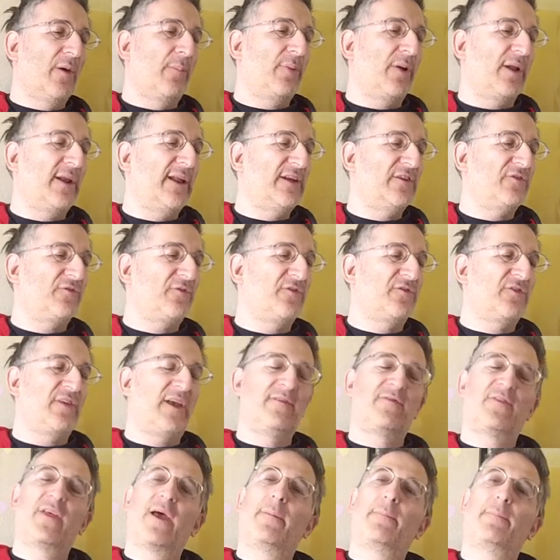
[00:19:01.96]
the police
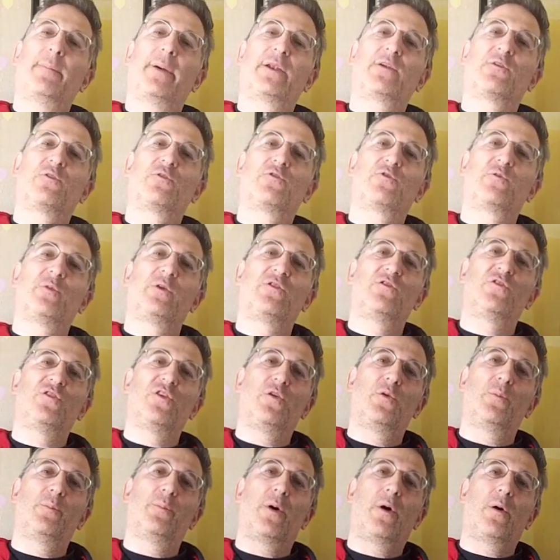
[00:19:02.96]
received their medals with
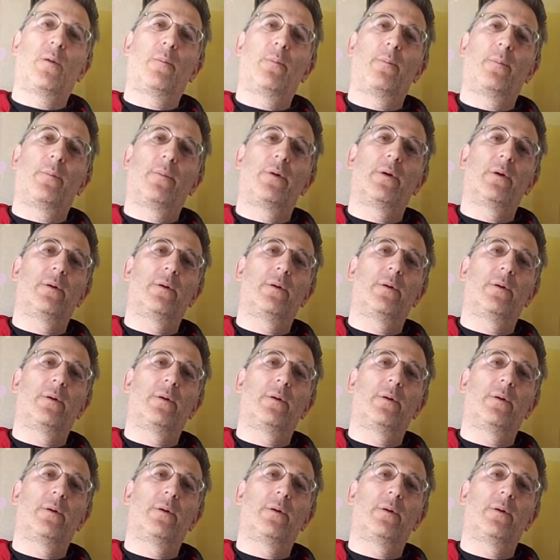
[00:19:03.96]
due pomp.